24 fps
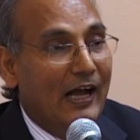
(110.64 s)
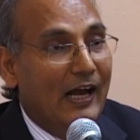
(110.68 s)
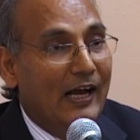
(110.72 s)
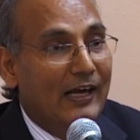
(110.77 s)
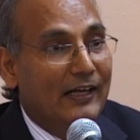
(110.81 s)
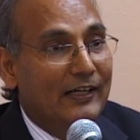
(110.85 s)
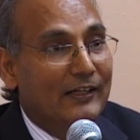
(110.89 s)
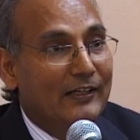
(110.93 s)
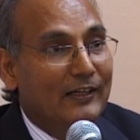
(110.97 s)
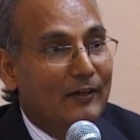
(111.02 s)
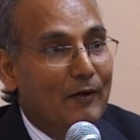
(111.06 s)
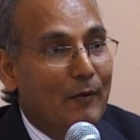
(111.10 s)

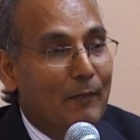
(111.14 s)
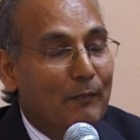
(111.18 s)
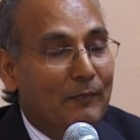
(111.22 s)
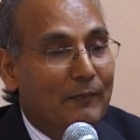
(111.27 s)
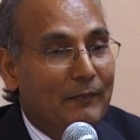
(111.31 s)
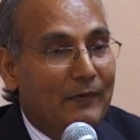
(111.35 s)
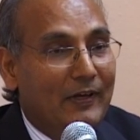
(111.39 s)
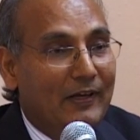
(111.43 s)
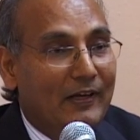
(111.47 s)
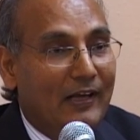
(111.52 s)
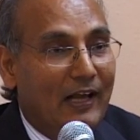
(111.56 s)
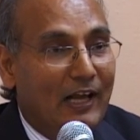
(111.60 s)
And
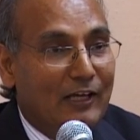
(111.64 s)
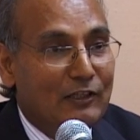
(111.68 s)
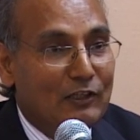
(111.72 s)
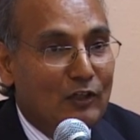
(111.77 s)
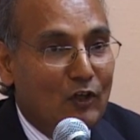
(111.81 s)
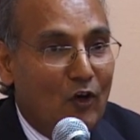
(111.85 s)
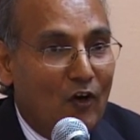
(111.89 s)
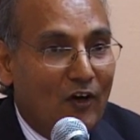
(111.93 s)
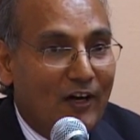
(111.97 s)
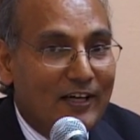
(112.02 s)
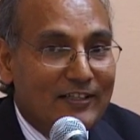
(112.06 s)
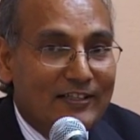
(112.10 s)
as
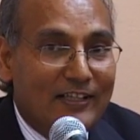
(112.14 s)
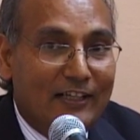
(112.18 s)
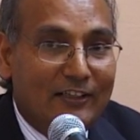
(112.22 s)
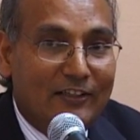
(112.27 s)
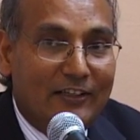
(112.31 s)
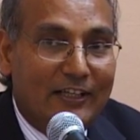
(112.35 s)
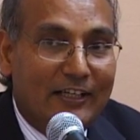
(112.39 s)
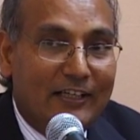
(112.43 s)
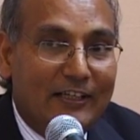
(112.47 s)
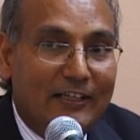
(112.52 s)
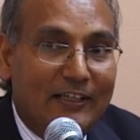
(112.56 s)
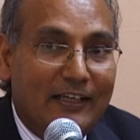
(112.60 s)
long as
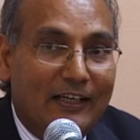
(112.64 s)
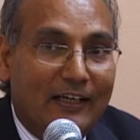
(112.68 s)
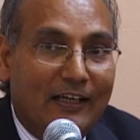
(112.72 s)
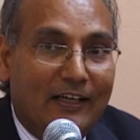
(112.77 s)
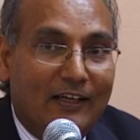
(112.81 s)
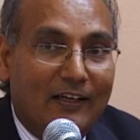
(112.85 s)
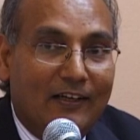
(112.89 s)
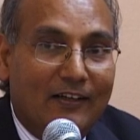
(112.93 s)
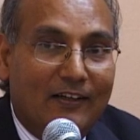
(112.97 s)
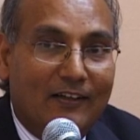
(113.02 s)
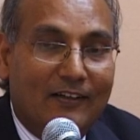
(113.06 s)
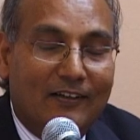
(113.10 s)
that
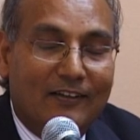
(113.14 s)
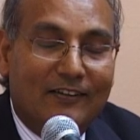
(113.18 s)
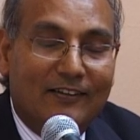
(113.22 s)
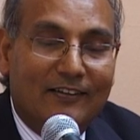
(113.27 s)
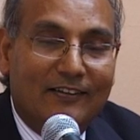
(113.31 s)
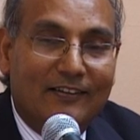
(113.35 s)
thinking